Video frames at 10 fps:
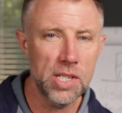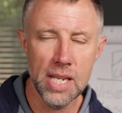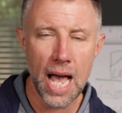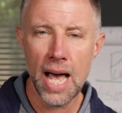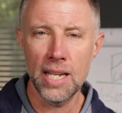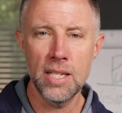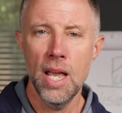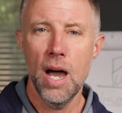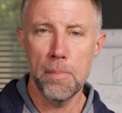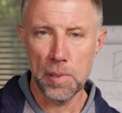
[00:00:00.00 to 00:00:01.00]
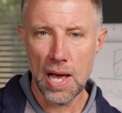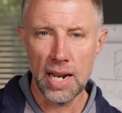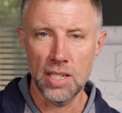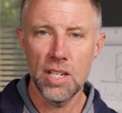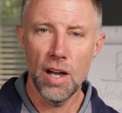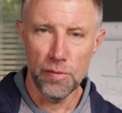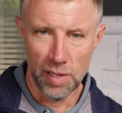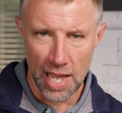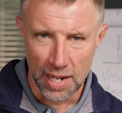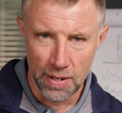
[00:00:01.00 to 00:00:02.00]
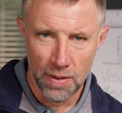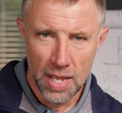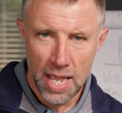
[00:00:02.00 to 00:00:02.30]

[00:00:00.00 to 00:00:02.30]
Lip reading: is not a product of luck.